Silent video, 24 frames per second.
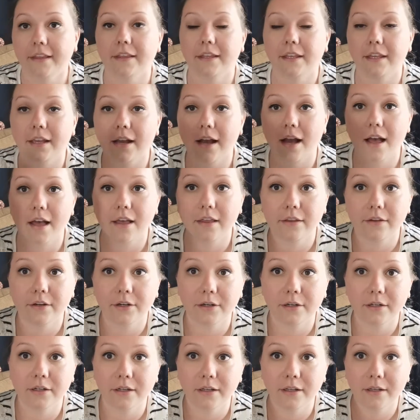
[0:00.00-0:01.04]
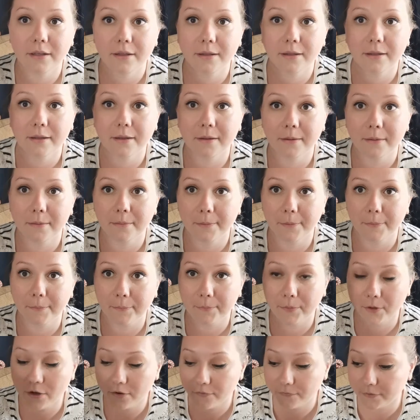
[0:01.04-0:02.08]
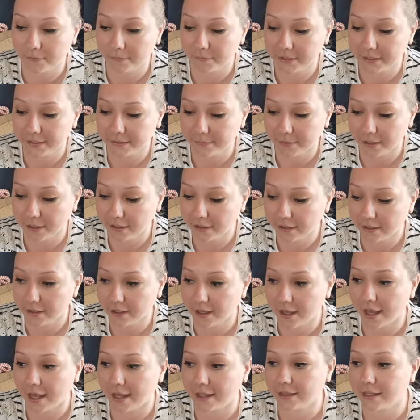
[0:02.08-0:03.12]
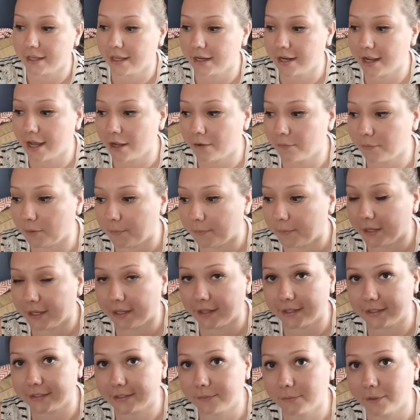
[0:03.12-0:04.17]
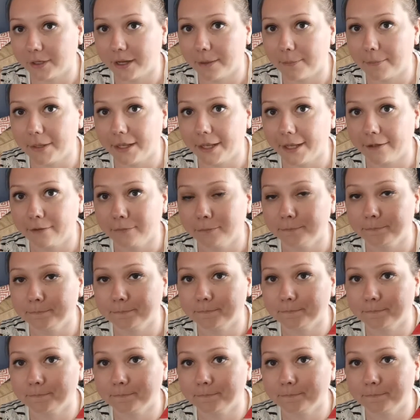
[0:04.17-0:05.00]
the other book from this month, and then I will pick this one up again.